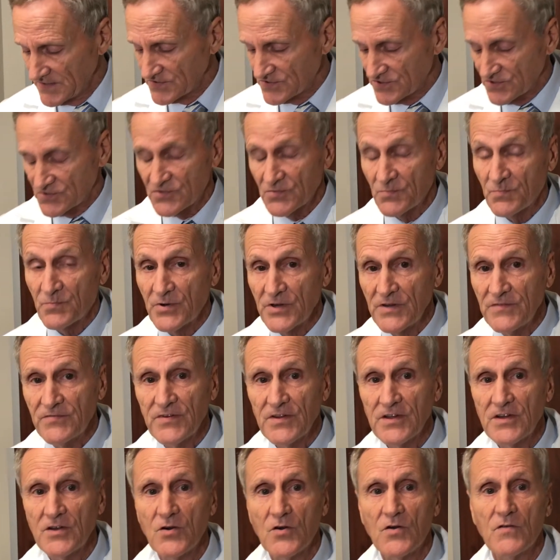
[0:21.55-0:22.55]
Just to
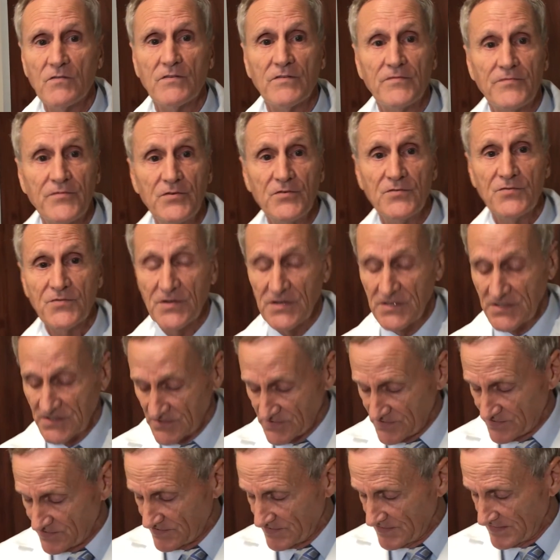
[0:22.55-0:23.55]
briefly go over a few
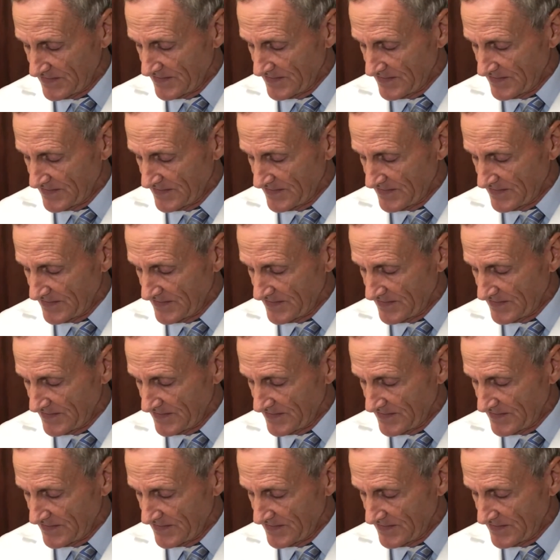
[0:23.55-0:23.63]
things.